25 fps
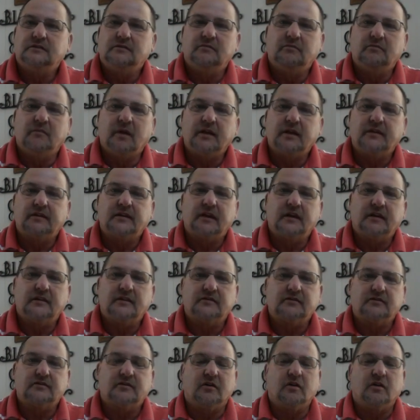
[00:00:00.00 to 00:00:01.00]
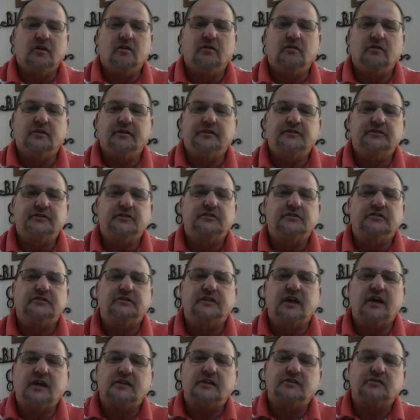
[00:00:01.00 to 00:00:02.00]
make things grow, and it's just
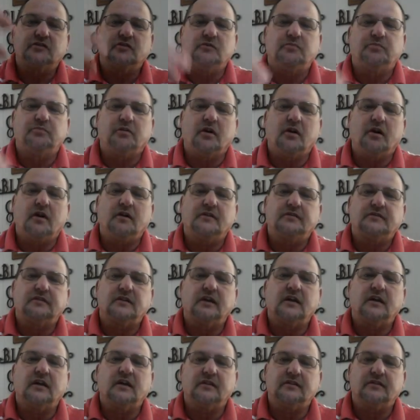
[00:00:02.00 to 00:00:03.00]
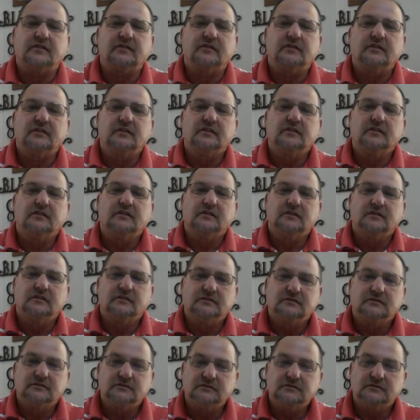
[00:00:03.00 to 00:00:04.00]
natural process.
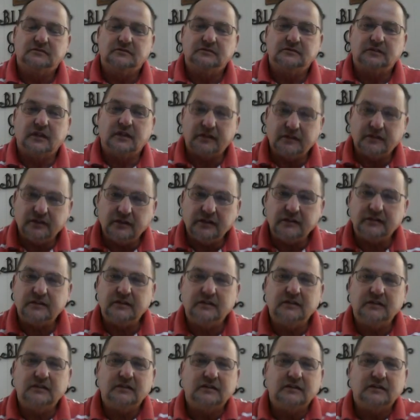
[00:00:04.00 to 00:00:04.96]
Is it?